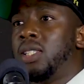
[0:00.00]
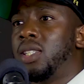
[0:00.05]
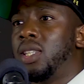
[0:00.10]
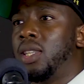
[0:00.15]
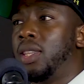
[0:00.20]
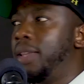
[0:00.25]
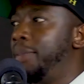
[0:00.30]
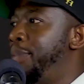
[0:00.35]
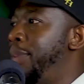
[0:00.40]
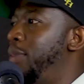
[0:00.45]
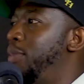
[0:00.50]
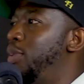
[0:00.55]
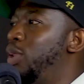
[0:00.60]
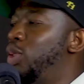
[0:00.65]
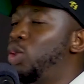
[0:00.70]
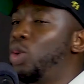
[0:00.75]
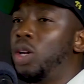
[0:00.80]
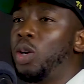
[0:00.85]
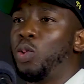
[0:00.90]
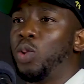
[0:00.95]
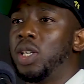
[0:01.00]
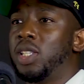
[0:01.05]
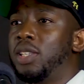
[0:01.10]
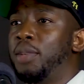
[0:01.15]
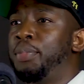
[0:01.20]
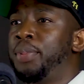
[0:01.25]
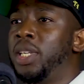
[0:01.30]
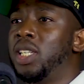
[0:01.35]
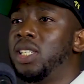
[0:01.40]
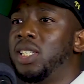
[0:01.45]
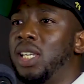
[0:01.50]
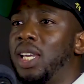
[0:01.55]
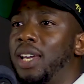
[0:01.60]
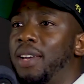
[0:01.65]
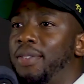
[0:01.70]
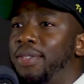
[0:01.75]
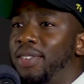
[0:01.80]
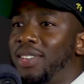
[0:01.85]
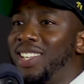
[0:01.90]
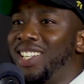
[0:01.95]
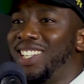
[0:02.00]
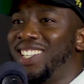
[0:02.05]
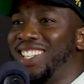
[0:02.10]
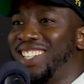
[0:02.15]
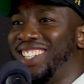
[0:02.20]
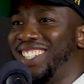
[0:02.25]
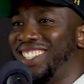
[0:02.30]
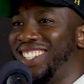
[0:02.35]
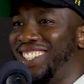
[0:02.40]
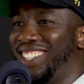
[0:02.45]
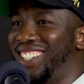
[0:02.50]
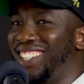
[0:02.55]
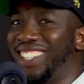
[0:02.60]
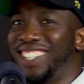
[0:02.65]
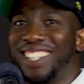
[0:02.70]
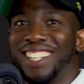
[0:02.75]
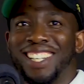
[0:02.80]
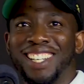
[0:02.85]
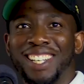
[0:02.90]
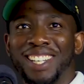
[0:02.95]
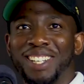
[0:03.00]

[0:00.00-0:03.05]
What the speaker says: That's the thing. Like people thought it was a PDF.